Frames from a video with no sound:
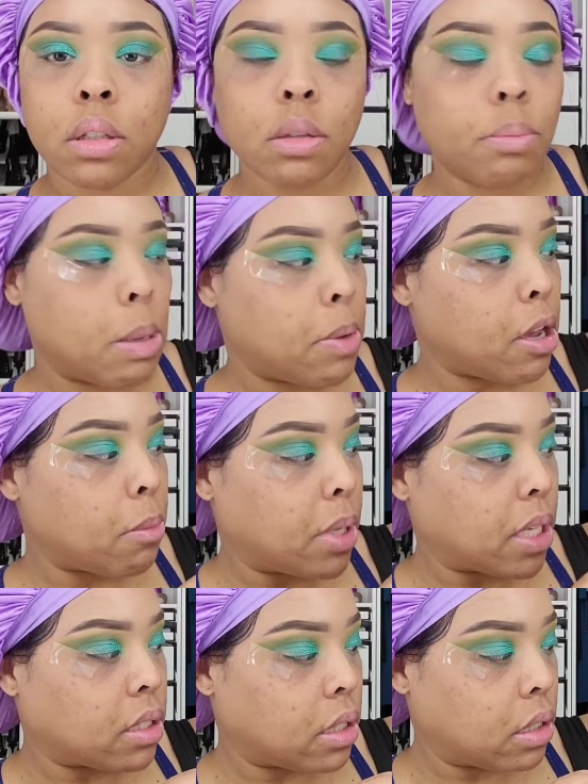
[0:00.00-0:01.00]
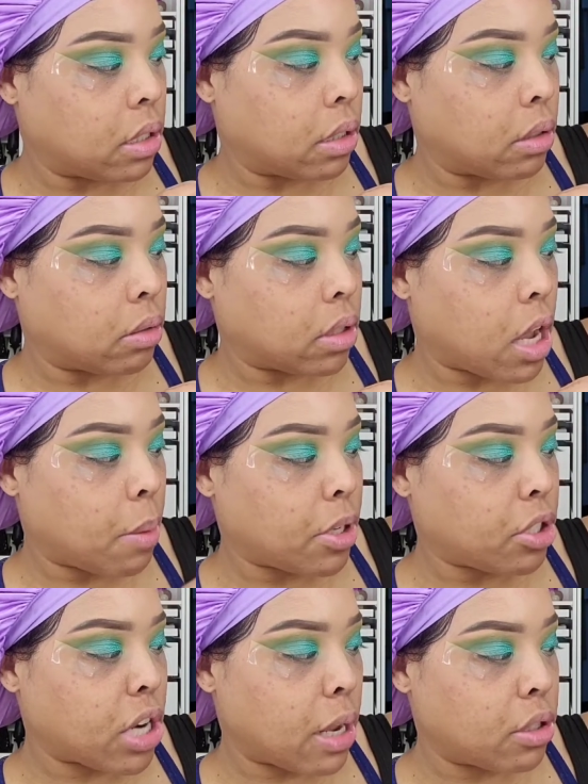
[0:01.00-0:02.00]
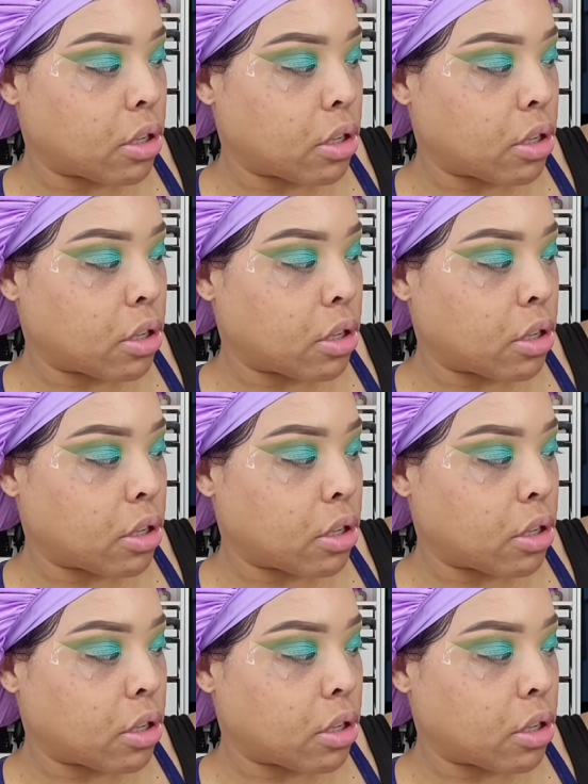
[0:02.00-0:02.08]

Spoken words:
maybe I'll mix the two. I'm gonna try